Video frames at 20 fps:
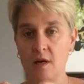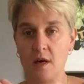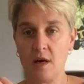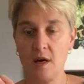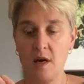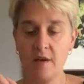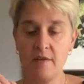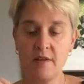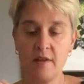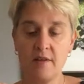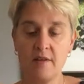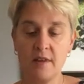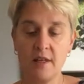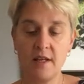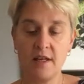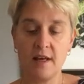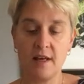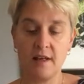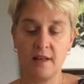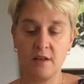and then the
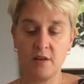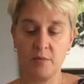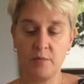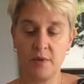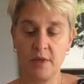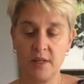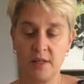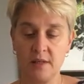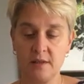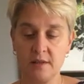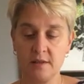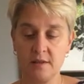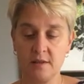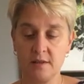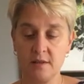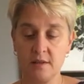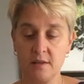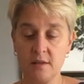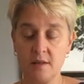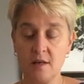yellow piece.
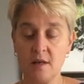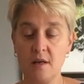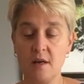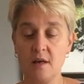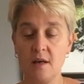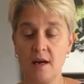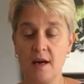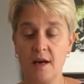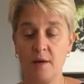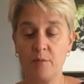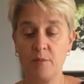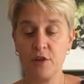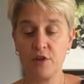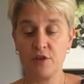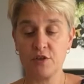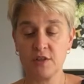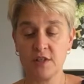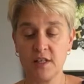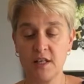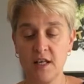And we
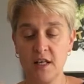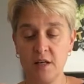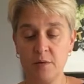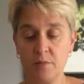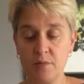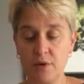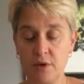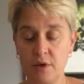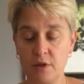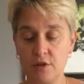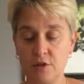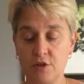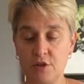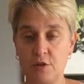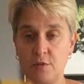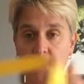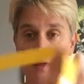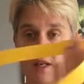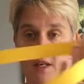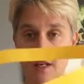just keep
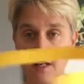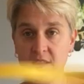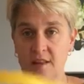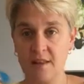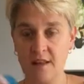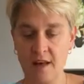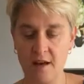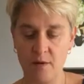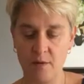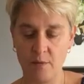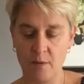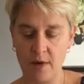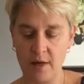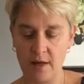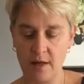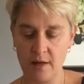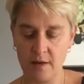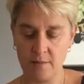doing it that way,